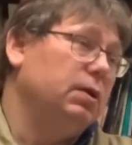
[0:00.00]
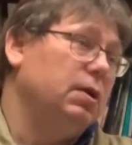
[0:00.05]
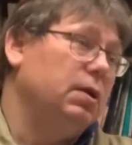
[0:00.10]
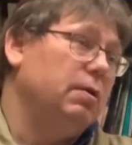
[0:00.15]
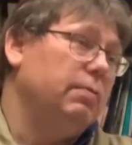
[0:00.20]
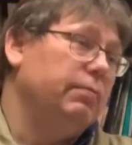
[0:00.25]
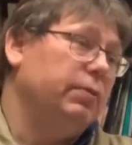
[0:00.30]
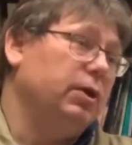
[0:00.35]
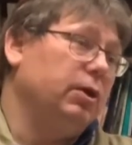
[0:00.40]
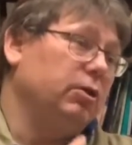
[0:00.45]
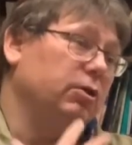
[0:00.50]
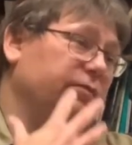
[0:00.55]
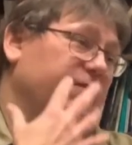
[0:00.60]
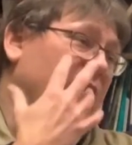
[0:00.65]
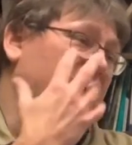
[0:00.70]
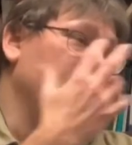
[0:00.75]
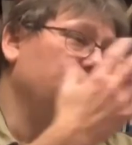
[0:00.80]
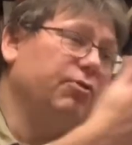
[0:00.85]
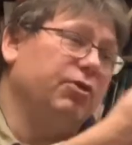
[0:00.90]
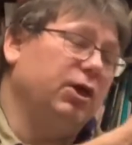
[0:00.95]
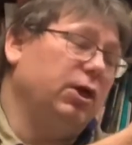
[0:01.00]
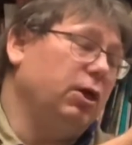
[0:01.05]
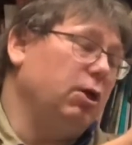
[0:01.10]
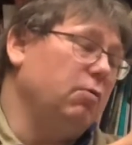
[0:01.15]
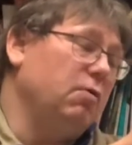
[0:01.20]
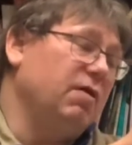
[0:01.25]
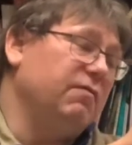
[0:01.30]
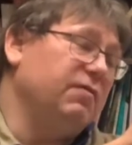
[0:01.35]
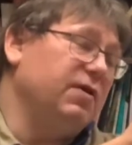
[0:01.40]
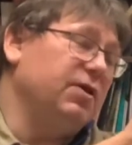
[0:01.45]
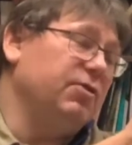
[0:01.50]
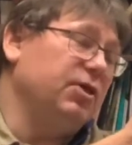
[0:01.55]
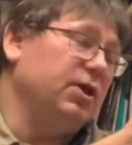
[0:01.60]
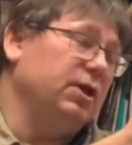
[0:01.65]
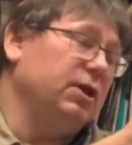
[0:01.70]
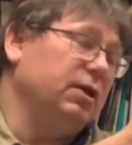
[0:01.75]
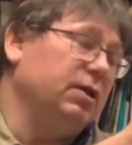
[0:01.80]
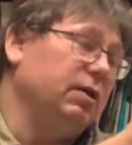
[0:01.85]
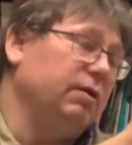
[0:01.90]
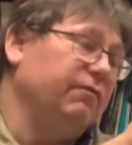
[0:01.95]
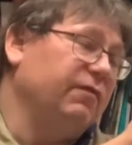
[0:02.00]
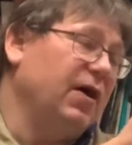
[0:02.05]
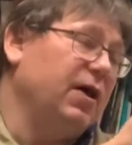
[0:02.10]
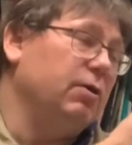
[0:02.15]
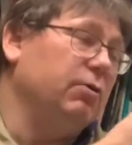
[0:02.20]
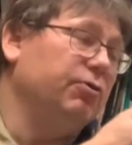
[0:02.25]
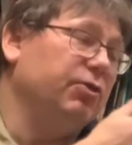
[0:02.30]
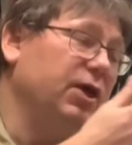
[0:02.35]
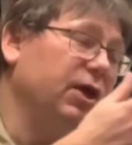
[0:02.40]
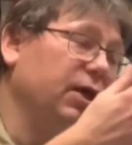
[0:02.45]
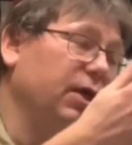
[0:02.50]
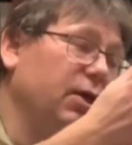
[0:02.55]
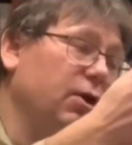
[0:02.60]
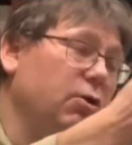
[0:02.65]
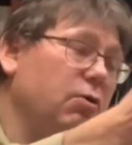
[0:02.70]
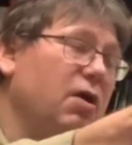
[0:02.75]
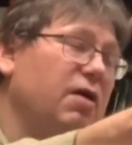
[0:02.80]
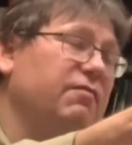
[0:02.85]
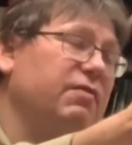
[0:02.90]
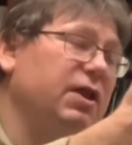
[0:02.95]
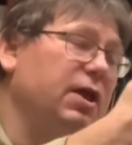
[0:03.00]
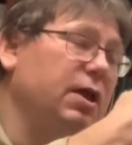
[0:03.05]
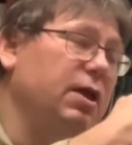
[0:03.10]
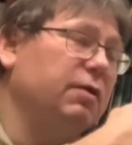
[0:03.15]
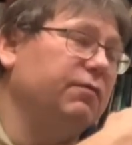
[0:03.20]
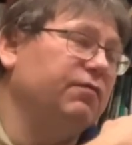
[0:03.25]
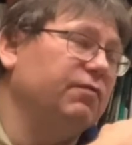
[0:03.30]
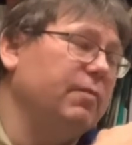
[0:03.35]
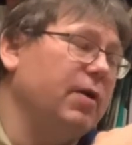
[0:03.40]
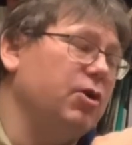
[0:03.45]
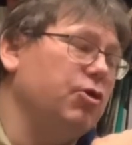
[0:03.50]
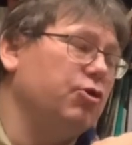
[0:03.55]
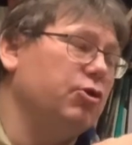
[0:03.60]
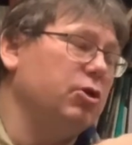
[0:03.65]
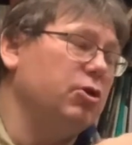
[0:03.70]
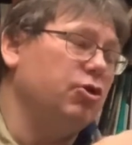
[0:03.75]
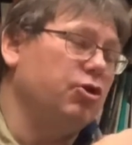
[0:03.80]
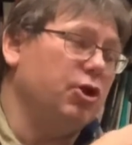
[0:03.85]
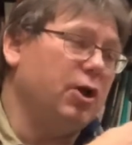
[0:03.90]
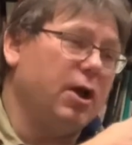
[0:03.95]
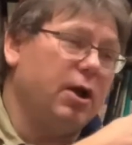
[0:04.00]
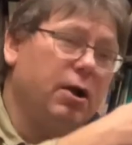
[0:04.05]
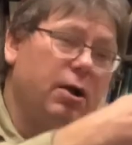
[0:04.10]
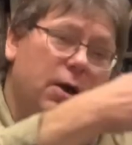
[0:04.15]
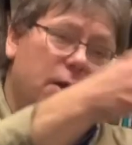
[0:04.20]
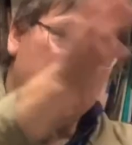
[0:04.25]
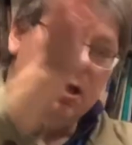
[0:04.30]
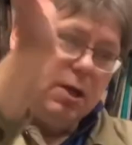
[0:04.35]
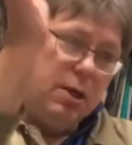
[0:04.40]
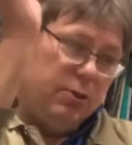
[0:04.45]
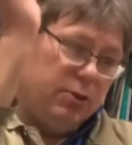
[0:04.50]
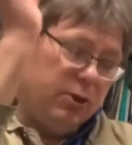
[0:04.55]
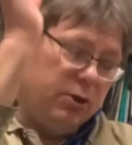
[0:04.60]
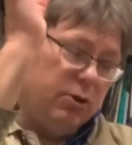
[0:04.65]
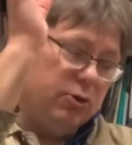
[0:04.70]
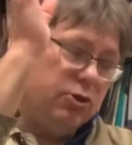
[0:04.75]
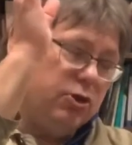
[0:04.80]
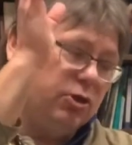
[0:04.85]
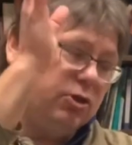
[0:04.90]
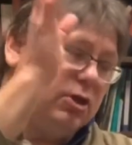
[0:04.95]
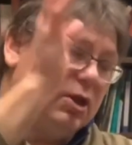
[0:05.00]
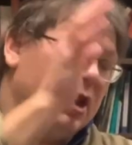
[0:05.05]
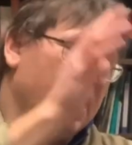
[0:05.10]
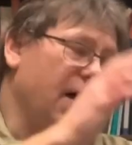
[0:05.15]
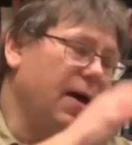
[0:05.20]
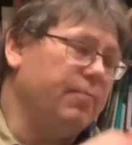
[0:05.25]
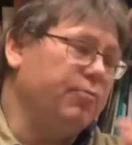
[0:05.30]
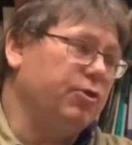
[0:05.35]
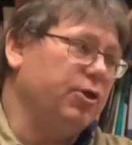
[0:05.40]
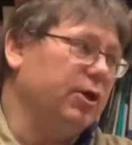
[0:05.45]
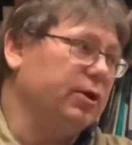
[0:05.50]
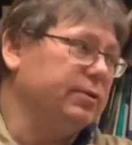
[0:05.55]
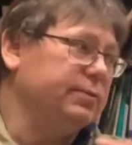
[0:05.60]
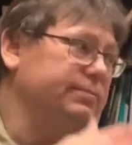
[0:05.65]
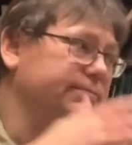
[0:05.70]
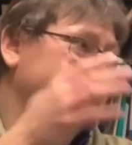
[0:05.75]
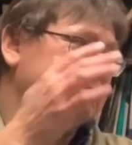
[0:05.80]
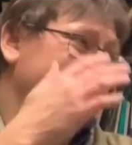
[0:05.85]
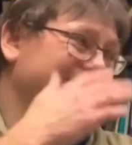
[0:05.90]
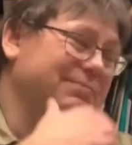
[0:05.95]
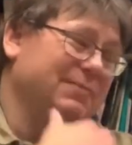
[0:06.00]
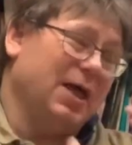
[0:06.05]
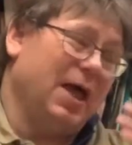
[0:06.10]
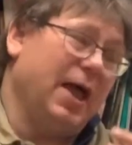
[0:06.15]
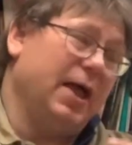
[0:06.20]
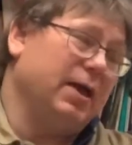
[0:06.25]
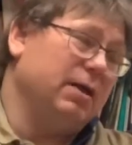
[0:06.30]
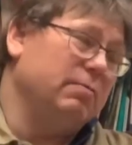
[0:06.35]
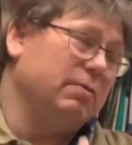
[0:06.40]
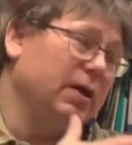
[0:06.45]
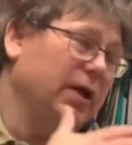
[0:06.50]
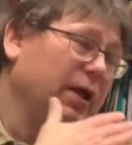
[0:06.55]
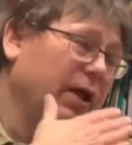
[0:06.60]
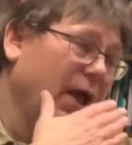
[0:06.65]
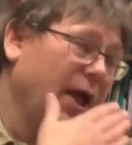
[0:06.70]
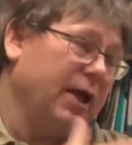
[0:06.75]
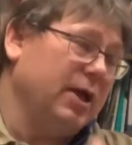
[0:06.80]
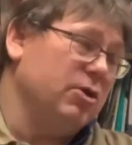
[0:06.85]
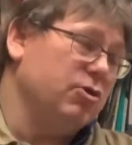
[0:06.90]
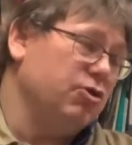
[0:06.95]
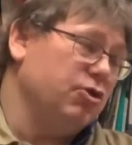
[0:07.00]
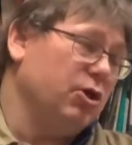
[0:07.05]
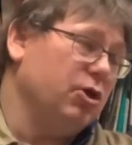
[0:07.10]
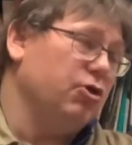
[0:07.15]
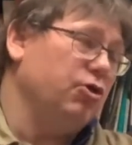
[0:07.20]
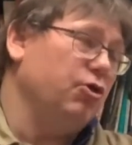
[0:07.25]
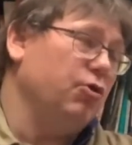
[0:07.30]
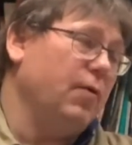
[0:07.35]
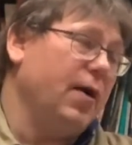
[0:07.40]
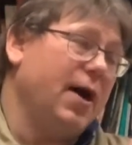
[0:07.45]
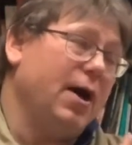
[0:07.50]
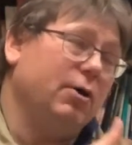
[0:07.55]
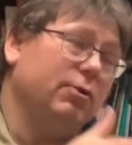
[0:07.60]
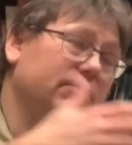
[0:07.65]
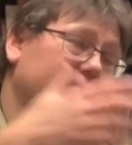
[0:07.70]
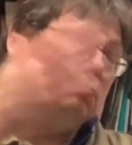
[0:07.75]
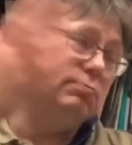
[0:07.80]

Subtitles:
Because if I don't think you have any information to share, that you're just an object, I can shut you out.